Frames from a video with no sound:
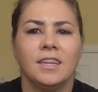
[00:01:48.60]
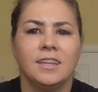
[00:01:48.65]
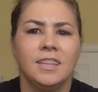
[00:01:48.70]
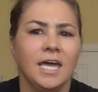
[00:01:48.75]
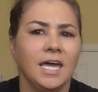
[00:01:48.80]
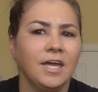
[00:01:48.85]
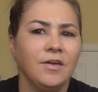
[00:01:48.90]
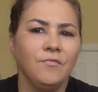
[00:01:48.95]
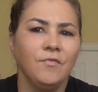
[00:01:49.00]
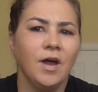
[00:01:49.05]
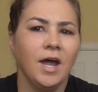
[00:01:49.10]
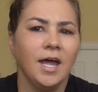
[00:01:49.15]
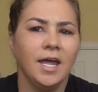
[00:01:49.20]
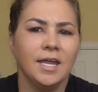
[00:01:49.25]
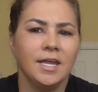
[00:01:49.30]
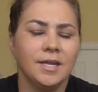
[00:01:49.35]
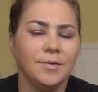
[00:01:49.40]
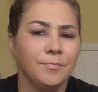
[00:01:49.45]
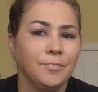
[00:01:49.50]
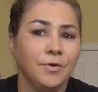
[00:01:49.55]
they can
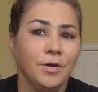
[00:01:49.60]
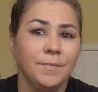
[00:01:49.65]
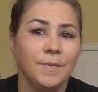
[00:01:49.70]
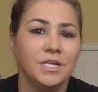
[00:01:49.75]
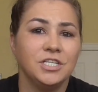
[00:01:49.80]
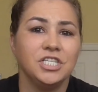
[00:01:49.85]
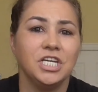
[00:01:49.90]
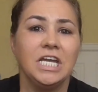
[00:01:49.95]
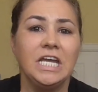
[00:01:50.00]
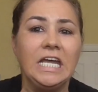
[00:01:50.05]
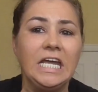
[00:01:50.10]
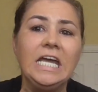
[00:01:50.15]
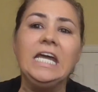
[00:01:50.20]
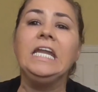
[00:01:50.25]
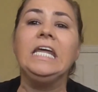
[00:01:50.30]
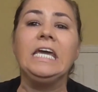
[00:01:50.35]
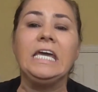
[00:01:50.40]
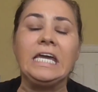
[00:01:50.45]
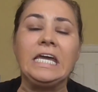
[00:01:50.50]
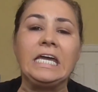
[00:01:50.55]
write pretty much
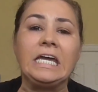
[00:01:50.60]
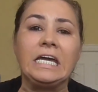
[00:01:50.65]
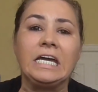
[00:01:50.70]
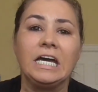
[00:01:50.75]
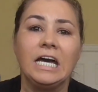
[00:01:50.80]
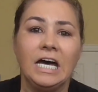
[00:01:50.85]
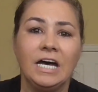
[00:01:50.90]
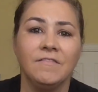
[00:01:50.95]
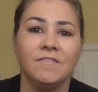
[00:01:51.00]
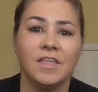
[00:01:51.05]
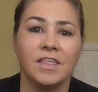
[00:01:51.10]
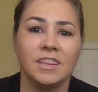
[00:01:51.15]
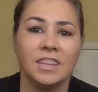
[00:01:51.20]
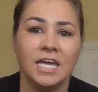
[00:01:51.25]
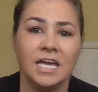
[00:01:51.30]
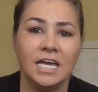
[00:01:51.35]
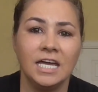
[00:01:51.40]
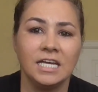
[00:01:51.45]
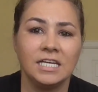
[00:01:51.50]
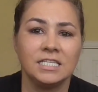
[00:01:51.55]
any of the
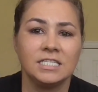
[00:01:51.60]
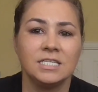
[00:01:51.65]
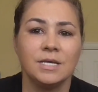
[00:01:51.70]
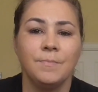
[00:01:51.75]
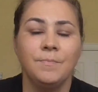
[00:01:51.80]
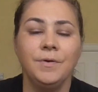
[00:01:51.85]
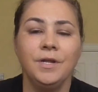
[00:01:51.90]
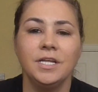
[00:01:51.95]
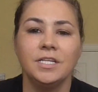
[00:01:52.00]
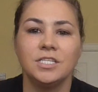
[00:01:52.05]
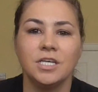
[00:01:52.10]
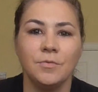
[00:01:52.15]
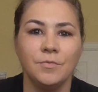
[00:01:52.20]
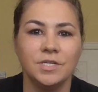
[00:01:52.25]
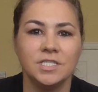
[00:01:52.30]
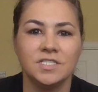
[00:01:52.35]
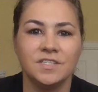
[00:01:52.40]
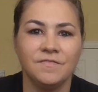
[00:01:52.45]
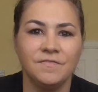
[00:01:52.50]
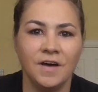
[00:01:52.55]
things, but it's
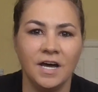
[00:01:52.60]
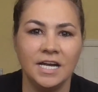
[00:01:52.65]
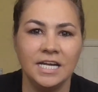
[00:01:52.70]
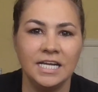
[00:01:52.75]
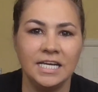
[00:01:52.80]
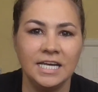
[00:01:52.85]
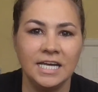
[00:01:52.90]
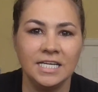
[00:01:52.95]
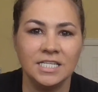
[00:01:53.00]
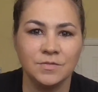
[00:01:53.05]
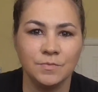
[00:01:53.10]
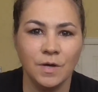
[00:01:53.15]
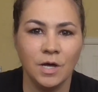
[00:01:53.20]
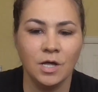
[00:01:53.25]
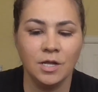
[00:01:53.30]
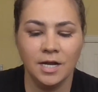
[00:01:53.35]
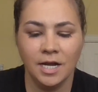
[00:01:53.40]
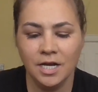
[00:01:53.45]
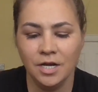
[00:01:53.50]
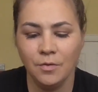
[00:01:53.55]
always funny as
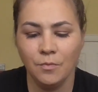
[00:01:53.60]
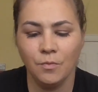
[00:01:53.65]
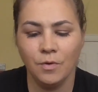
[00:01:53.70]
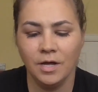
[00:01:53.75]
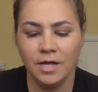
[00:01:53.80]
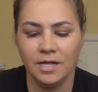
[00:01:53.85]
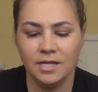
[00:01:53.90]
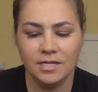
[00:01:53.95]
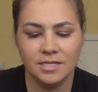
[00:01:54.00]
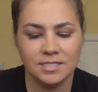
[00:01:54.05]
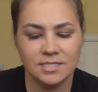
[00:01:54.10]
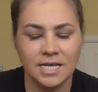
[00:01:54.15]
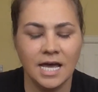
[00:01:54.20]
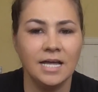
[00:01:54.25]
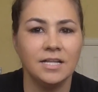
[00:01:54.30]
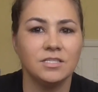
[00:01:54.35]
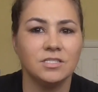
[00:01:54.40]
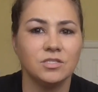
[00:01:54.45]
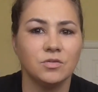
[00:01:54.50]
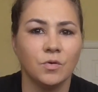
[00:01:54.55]
well. And I don't want a
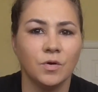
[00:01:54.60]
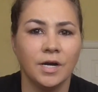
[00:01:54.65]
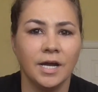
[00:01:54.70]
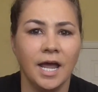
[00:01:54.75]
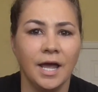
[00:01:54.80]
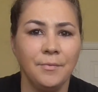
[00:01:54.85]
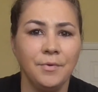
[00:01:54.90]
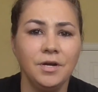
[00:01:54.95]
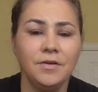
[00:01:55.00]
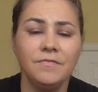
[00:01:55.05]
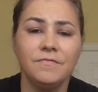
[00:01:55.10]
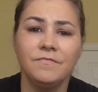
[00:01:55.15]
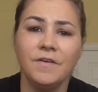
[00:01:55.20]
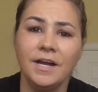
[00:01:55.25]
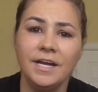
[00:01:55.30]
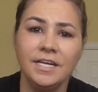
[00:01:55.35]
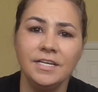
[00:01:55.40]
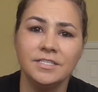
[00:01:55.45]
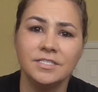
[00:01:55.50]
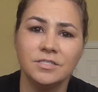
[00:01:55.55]
sad story. I want a
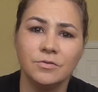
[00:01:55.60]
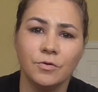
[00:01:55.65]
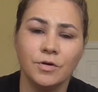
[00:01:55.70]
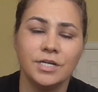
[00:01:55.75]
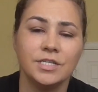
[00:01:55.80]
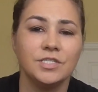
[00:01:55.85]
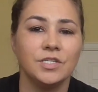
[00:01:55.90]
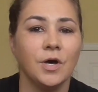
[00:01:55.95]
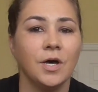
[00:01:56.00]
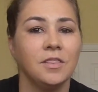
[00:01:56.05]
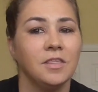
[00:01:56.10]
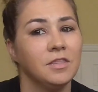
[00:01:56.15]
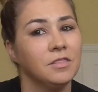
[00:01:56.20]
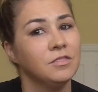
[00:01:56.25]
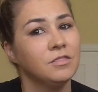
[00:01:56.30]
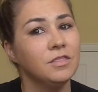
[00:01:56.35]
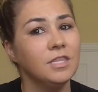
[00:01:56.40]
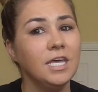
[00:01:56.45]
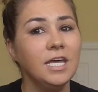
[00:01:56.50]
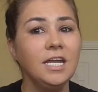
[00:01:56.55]
funny story, so I think
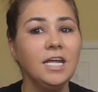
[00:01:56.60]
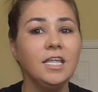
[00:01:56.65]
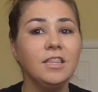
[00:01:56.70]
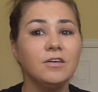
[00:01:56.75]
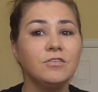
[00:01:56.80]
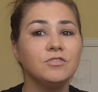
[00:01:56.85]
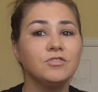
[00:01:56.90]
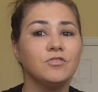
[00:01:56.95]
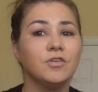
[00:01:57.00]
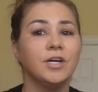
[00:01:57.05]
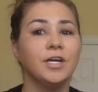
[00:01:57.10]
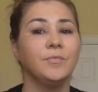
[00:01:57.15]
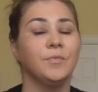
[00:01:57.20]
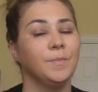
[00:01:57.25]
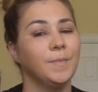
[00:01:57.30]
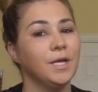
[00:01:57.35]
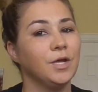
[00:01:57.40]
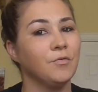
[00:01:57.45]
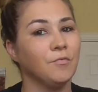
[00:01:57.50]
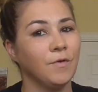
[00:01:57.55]
any of those three
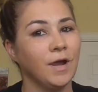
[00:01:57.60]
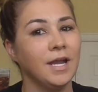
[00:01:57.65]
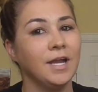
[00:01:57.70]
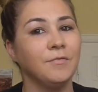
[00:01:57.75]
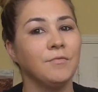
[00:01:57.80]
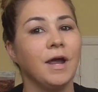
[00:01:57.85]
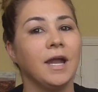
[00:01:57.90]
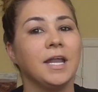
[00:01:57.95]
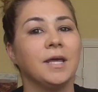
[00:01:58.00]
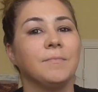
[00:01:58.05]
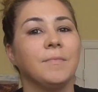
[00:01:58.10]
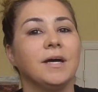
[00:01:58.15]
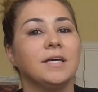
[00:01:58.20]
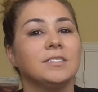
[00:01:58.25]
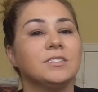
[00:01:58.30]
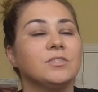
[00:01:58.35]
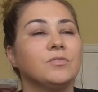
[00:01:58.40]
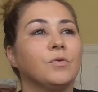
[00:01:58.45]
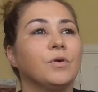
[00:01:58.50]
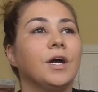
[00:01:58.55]
would be great at writing my
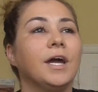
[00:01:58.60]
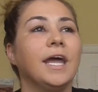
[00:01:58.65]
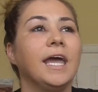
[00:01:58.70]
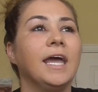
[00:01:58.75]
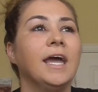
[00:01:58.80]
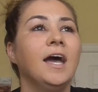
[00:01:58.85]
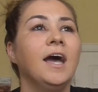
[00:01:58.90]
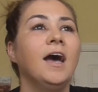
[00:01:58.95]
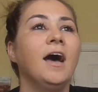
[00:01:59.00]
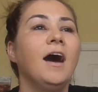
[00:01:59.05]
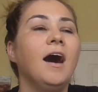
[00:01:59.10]
story.